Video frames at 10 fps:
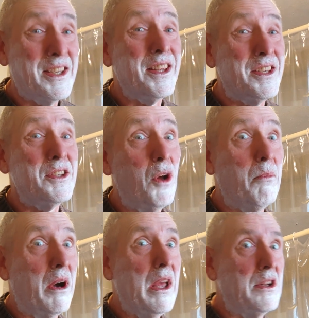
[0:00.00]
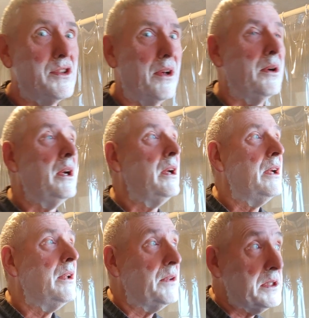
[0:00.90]
this is not my edge though.
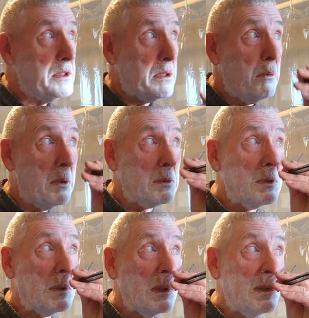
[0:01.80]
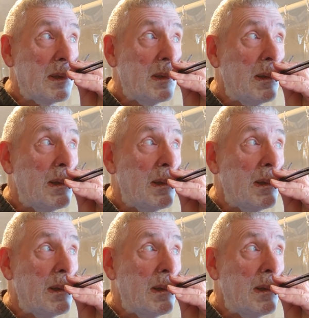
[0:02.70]
This is someone else's edge.